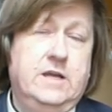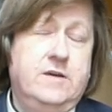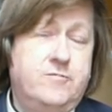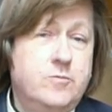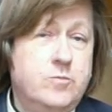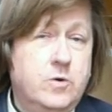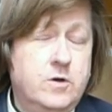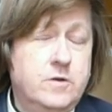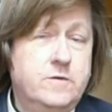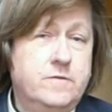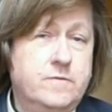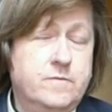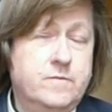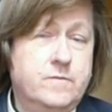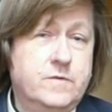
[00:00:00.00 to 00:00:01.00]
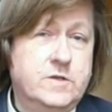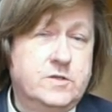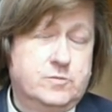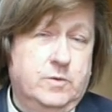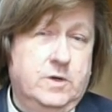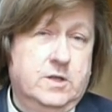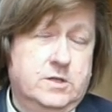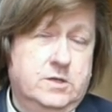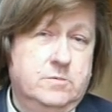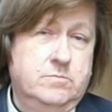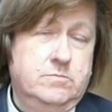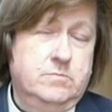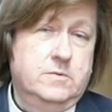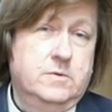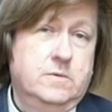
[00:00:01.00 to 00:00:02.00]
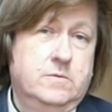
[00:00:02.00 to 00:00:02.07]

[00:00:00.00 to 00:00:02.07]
everyone is welcome